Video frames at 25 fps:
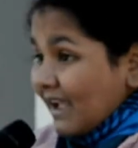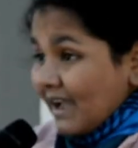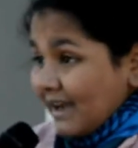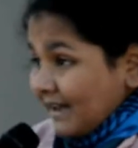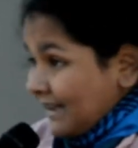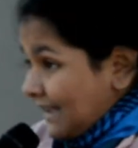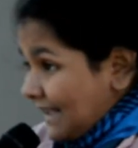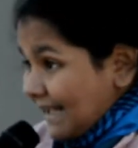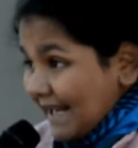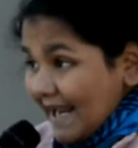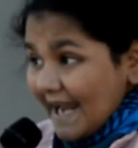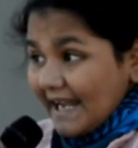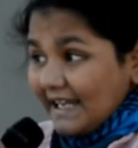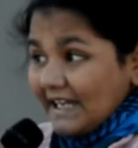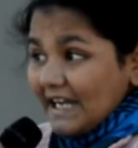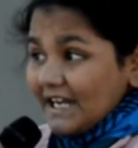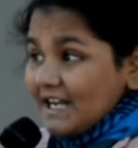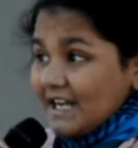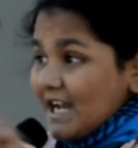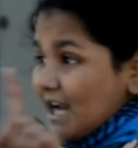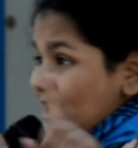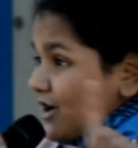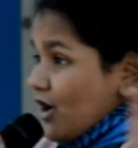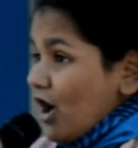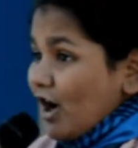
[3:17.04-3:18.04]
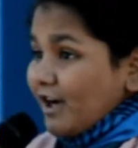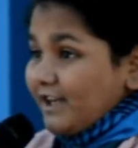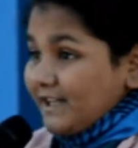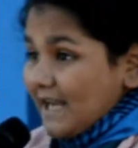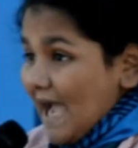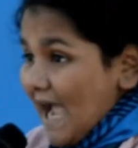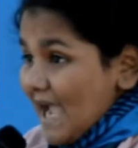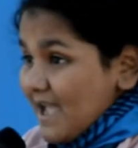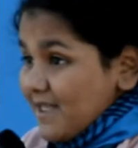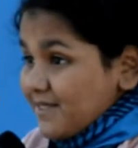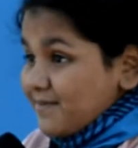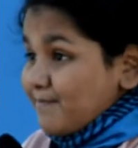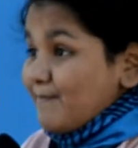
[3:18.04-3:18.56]
great leader not
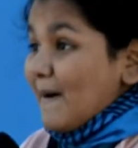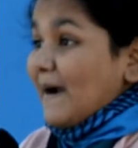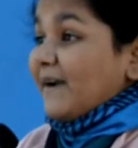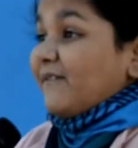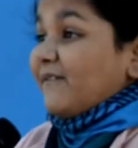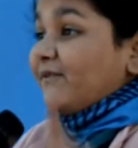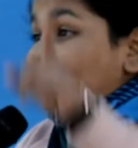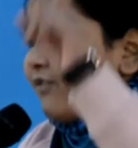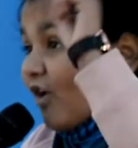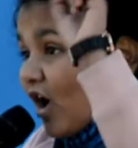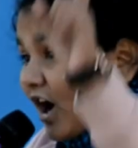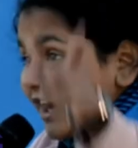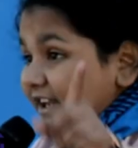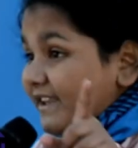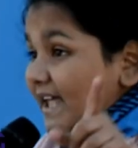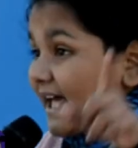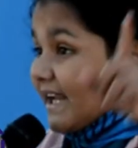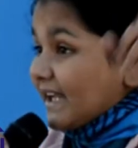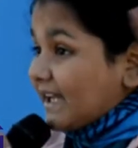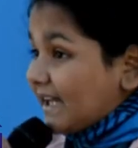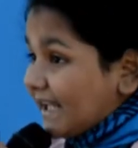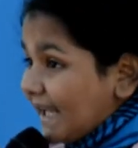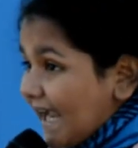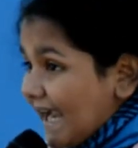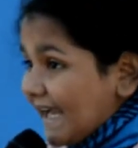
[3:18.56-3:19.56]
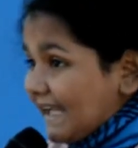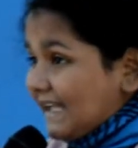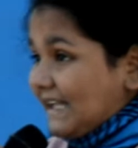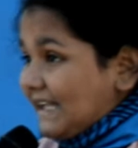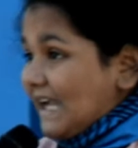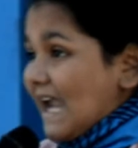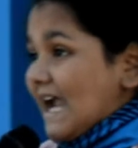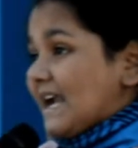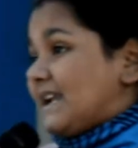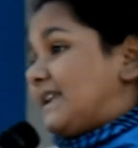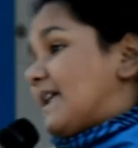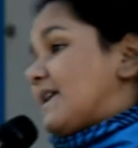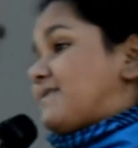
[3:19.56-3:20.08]
dies, but for the great
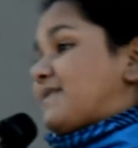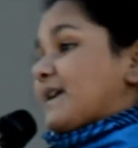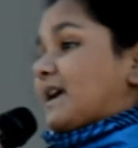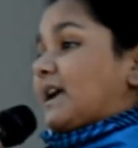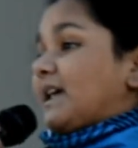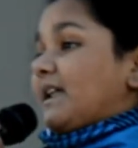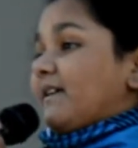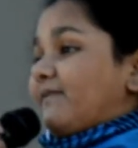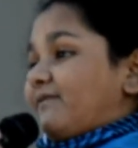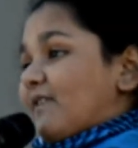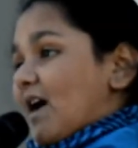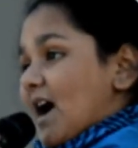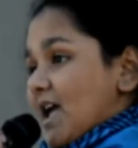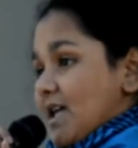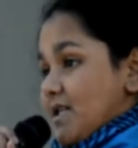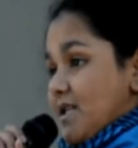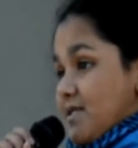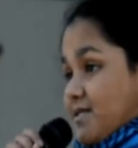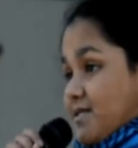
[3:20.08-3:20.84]
land they sacrifice.